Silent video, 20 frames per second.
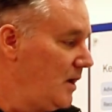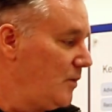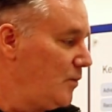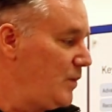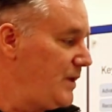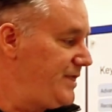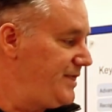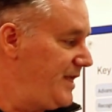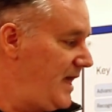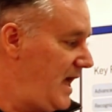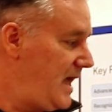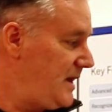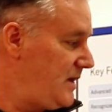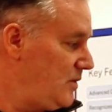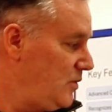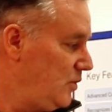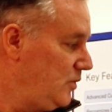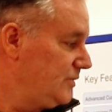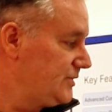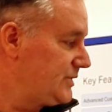We then
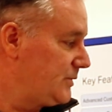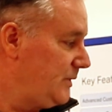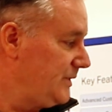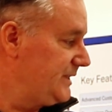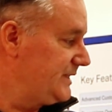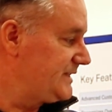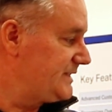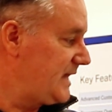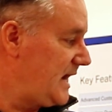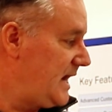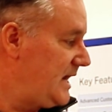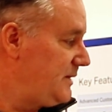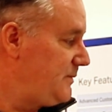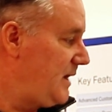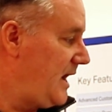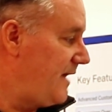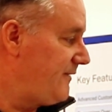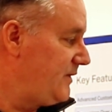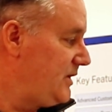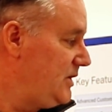also on the side,
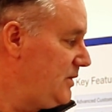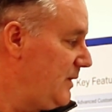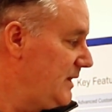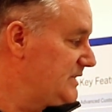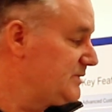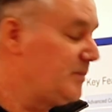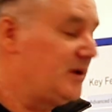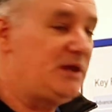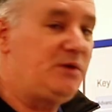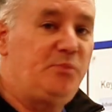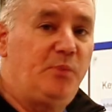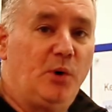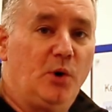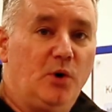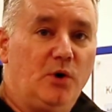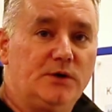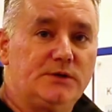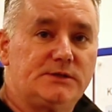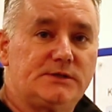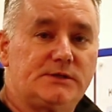we have a USB
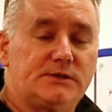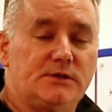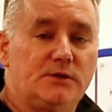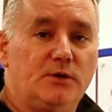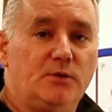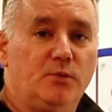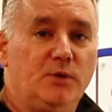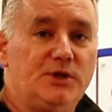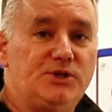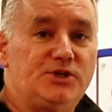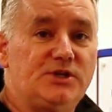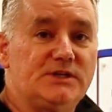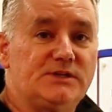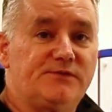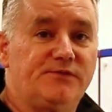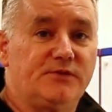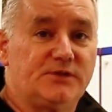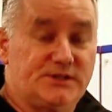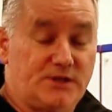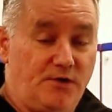port, which
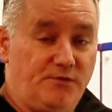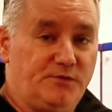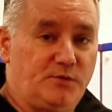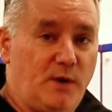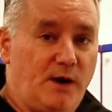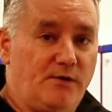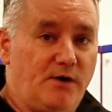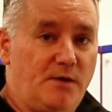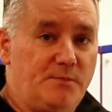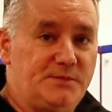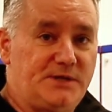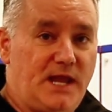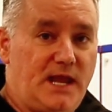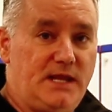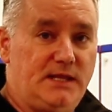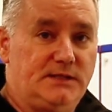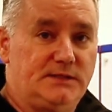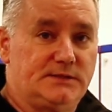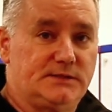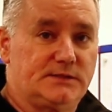is for software
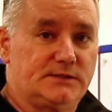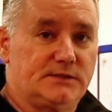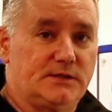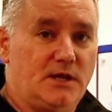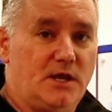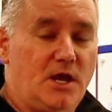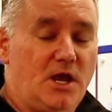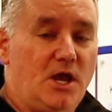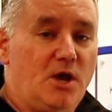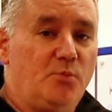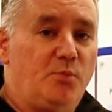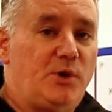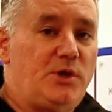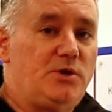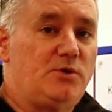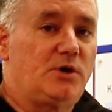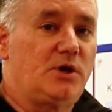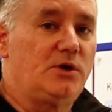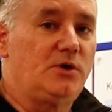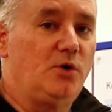updates, but
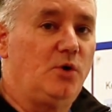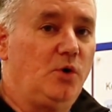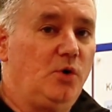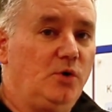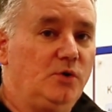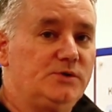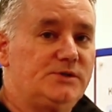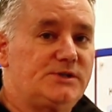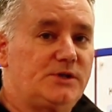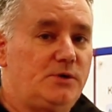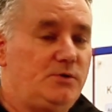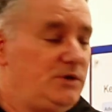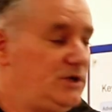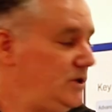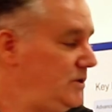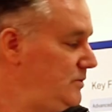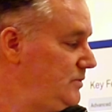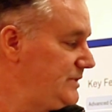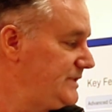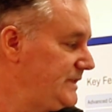you can also
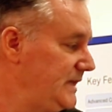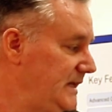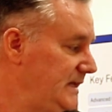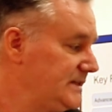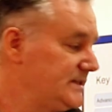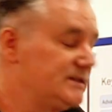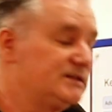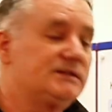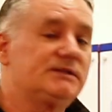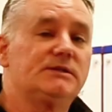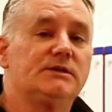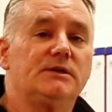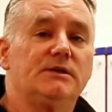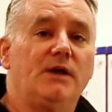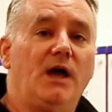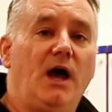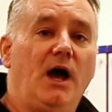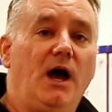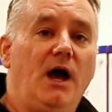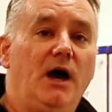use this
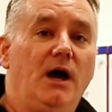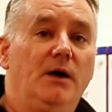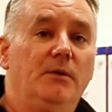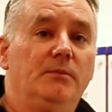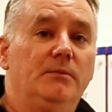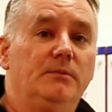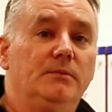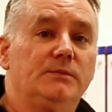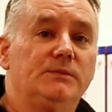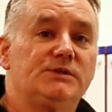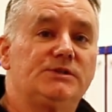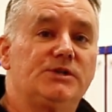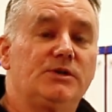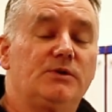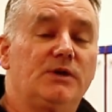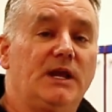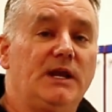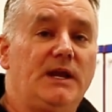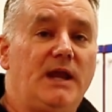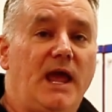
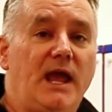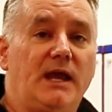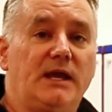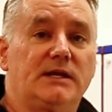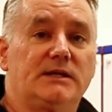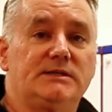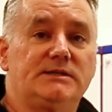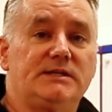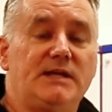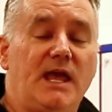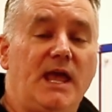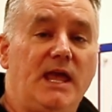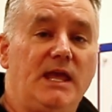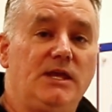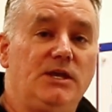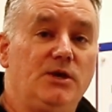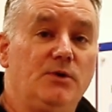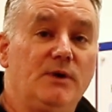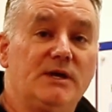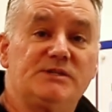to connect a
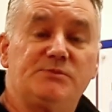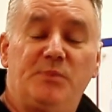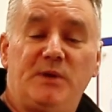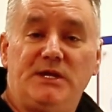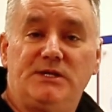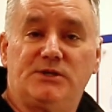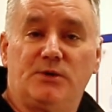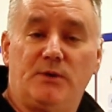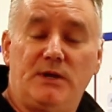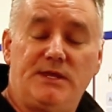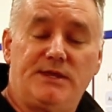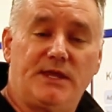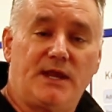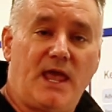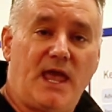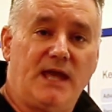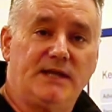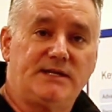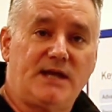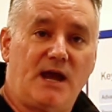USB to
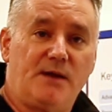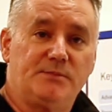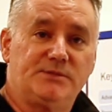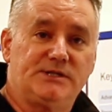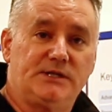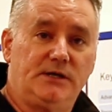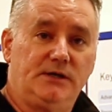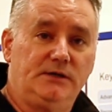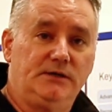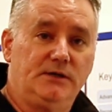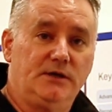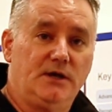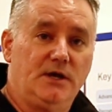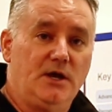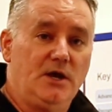Ethernet adapter,